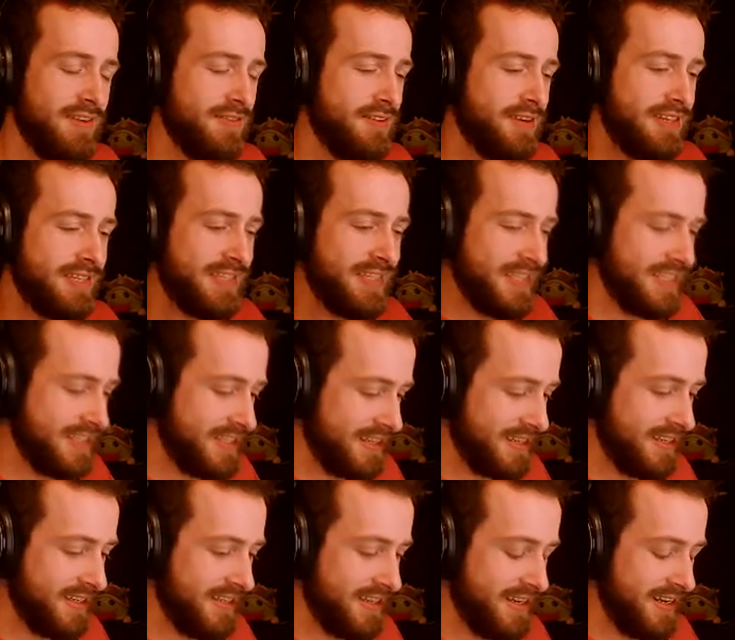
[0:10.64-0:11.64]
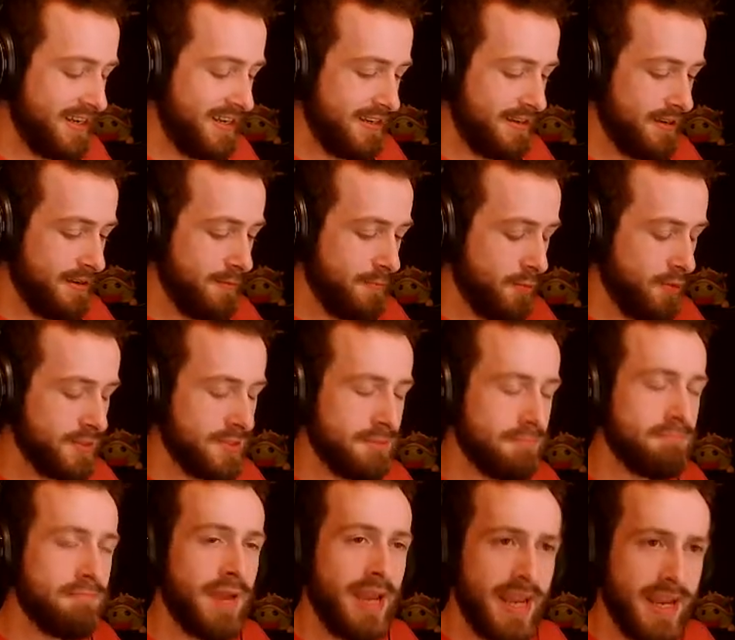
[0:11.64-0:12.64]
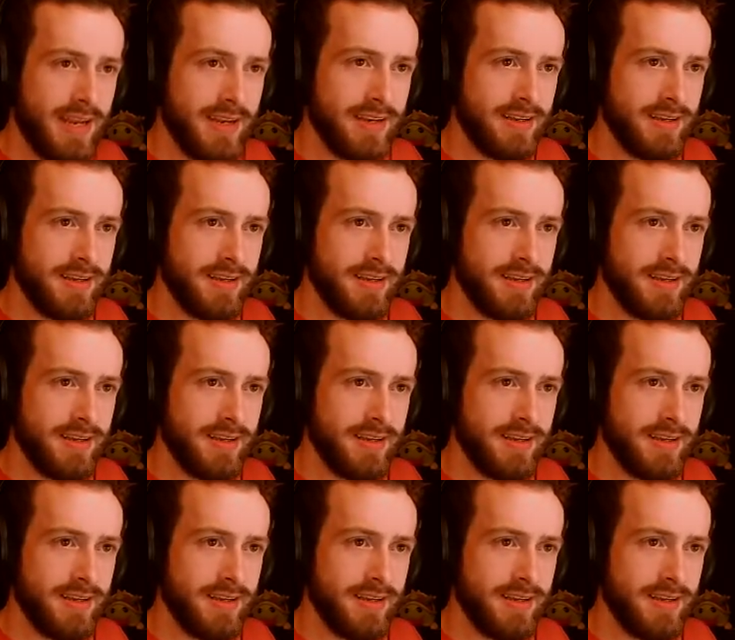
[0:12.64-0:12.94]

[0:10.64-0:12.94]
never existed. It, it wasn't made.